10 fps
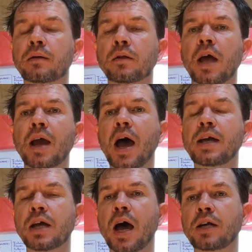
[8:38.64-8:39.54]
then I
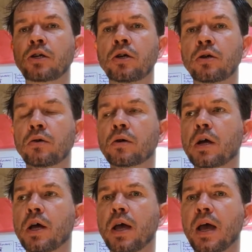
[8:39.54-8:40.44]
die too.
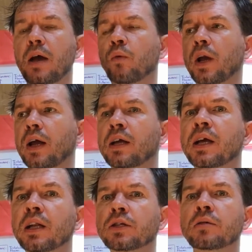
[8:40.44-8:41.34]
And when I
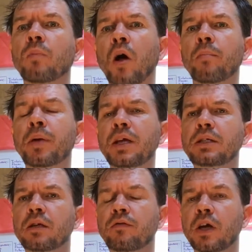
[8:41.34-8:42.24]
kill a small
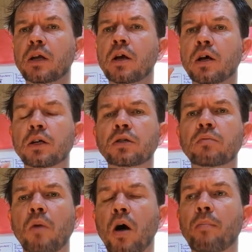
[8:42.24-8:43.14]
piece of it, a
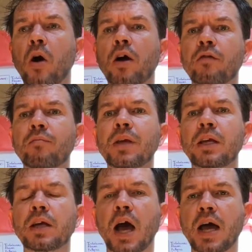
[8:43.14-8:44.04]
small part of me
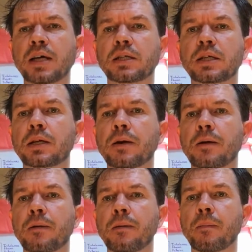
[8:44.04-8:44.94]
dies.
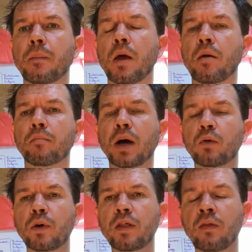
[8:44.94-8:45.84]

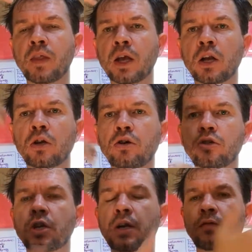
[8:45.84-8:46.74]
But within the
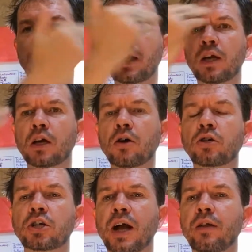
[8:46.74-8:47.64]
illusion of the ego
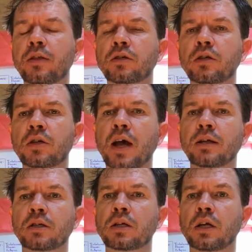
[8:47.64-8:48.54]
shell, this is
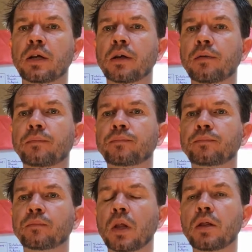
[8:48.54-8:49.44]
not seen.
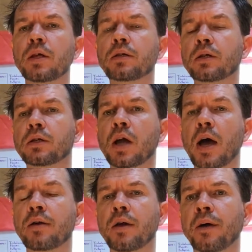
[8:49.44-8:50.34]
This is
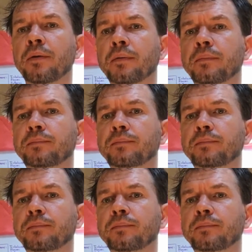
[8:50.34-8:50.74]
not known.